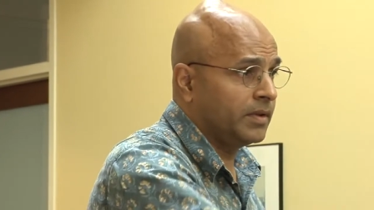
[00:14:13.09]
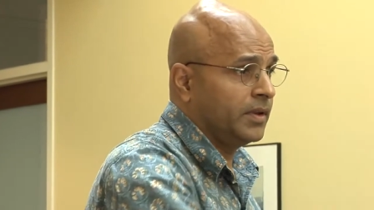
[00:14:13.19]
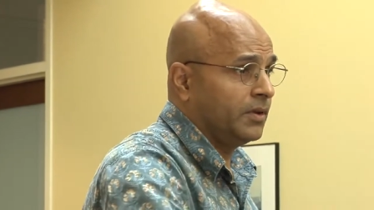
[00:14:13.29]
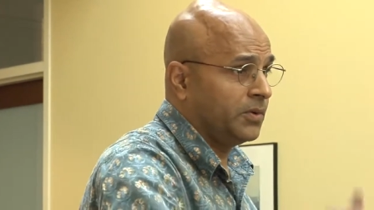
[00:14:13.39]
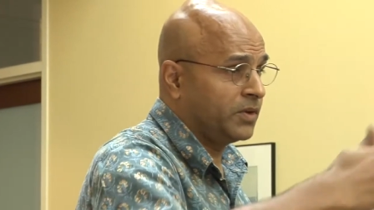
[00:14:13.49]

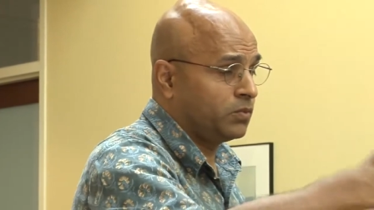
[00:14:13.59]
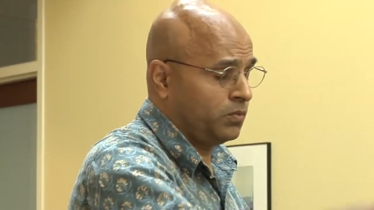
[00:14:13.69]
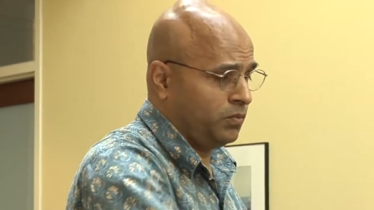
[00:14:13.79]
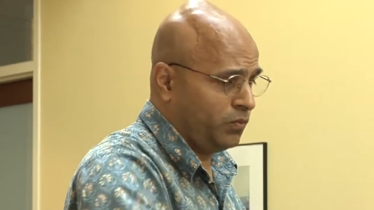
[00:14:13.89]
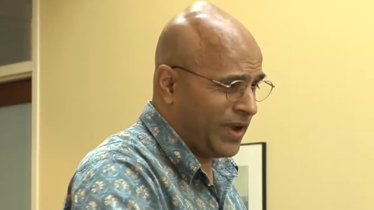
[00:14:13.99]
you know, it,
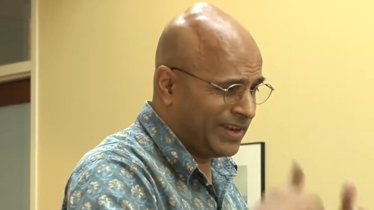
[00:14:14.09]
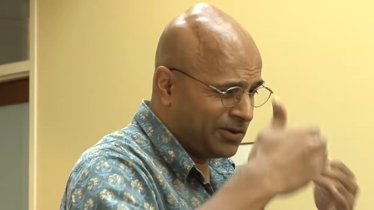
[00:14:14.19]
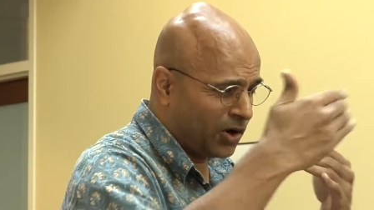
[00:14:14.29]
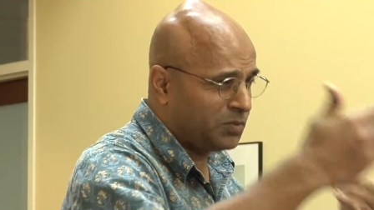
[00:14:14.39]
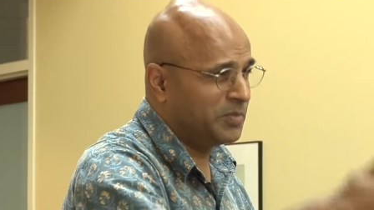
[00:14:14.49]
while
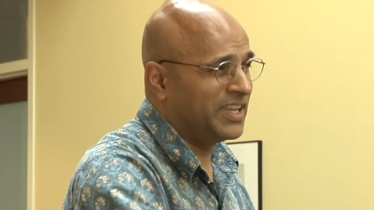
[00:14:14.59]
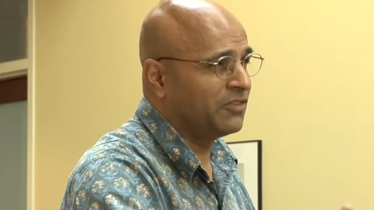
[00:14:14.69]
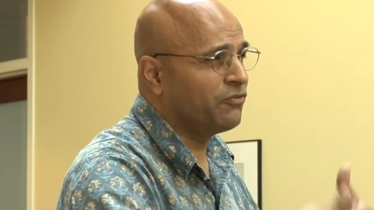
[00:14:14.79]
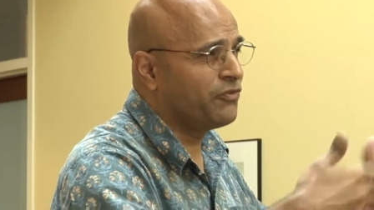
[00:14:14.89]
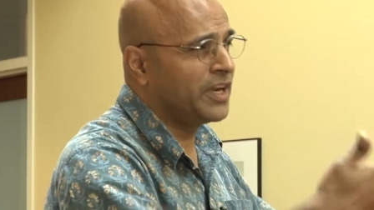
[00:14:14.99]
not
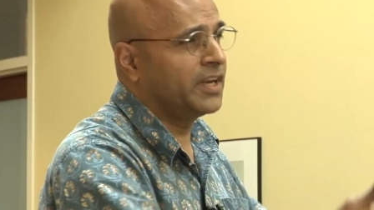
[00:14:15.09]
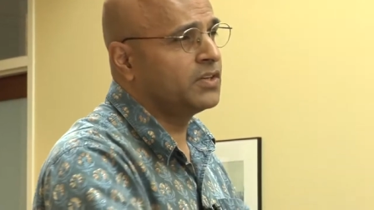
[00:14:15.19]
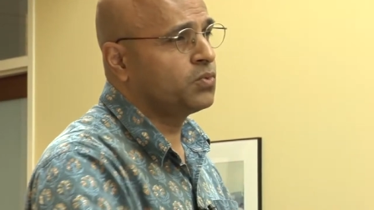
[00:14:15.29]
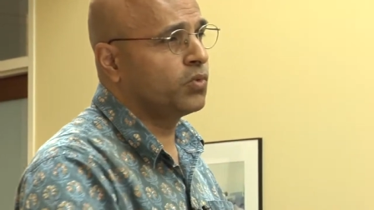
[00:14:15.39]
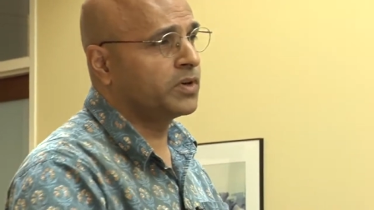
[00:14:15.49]
being
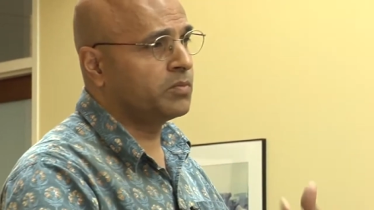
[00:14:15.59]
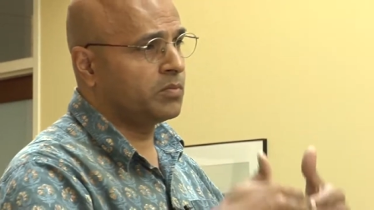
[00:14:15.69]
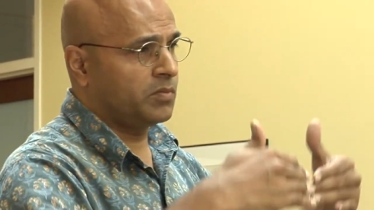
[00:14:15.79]
finished, would